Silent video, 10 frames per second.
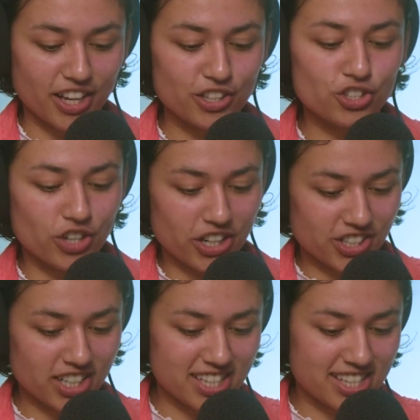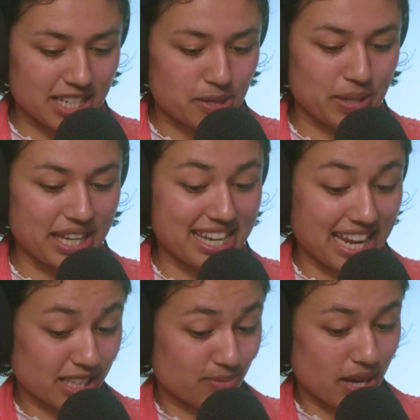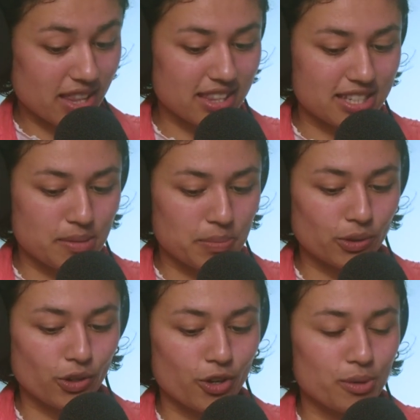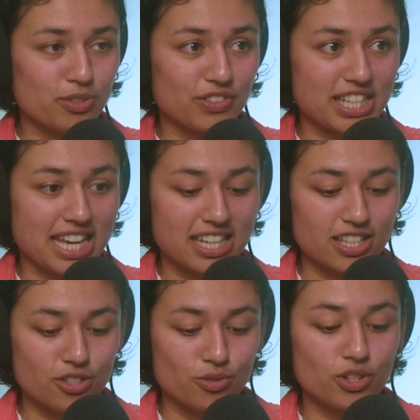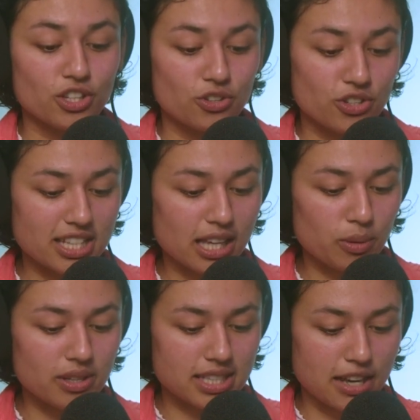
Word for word: Construction is set to begin next month to build homes for tenants through the New South Wales